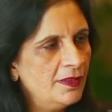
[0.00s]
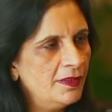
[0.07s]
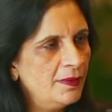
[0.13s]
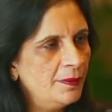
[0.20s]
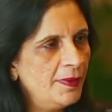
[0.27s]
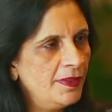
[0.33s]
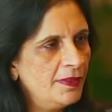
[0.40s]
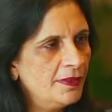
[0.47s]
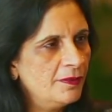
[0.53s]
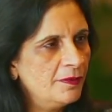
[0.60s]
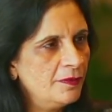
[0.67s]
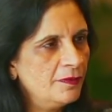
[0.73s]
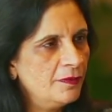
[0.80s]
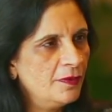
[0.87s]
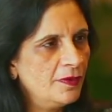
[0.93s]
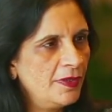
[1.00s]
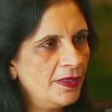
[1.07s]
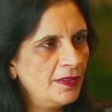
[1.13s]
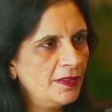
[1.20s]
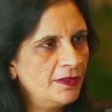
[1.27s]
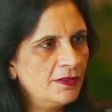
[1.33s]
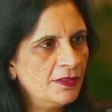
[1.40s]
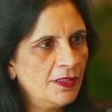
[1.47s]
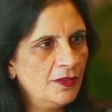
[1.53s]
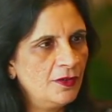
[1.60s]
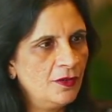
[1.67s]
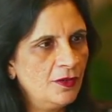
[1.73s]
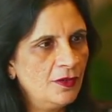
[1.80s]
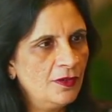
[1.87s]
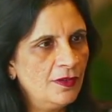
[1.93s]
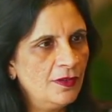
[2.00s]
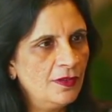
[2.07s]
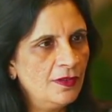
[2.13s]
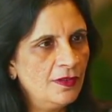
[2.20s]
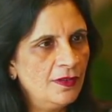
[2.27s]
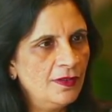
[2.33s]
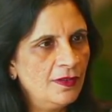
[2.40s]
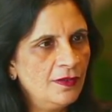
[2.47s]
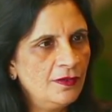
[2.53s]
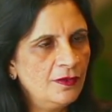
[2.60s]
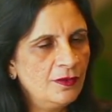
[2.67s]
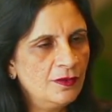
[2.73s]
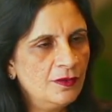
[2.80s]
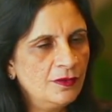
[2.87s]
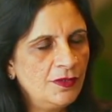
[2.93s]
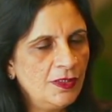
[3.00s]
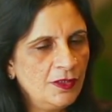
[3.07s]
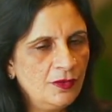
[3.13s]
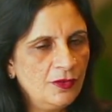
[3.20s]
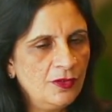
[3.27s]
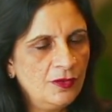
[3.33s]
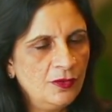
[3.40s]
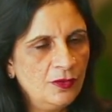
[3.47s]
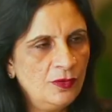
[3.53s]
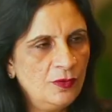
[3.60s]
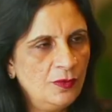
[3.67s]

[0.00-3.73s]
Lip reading: independent before I can take on, take on the whole